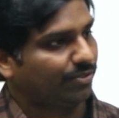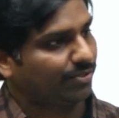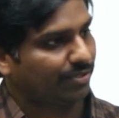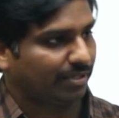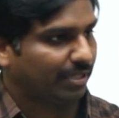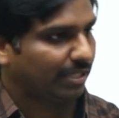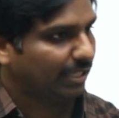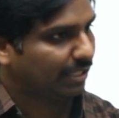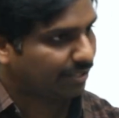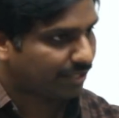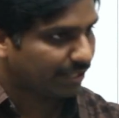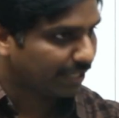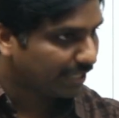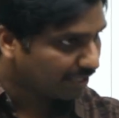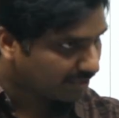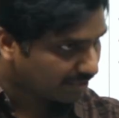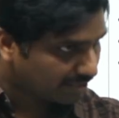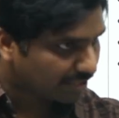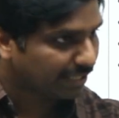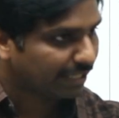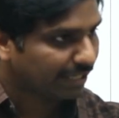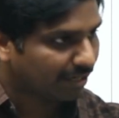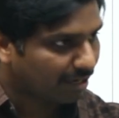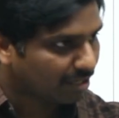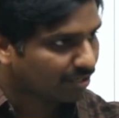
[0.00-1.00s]
Yesterday's in
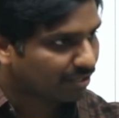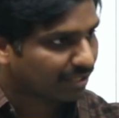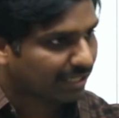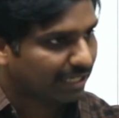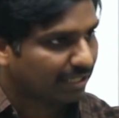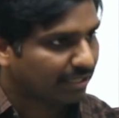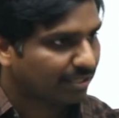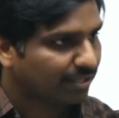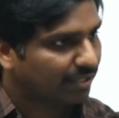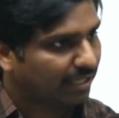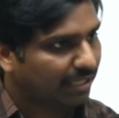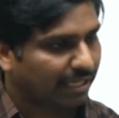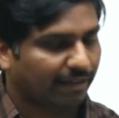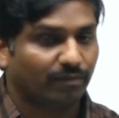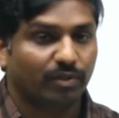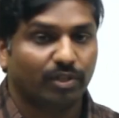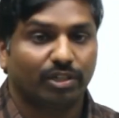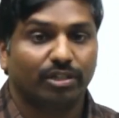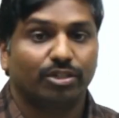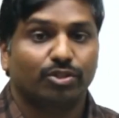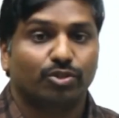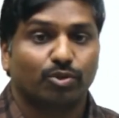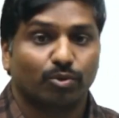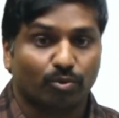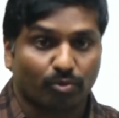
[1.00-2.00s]
last class, have you
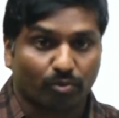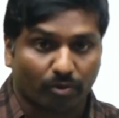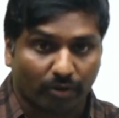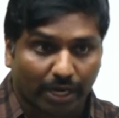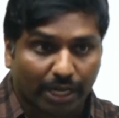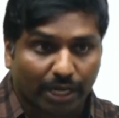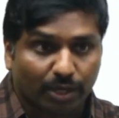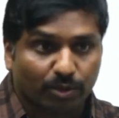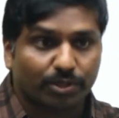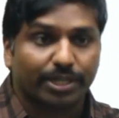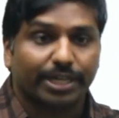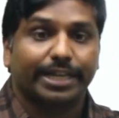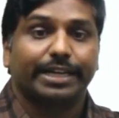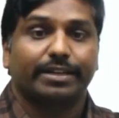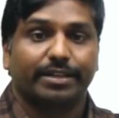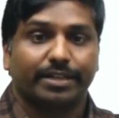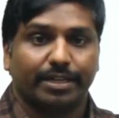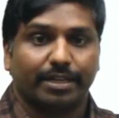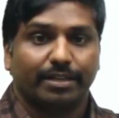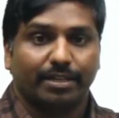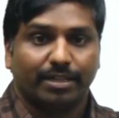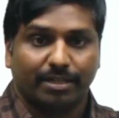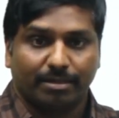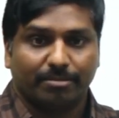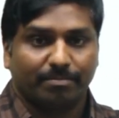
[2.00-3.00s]
understood cryogenic
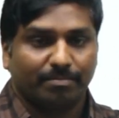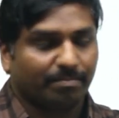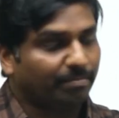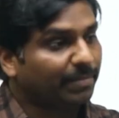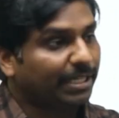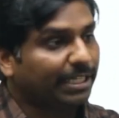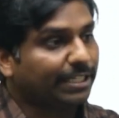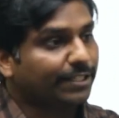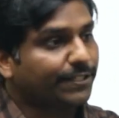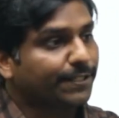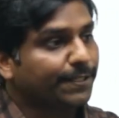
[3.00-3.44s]
means?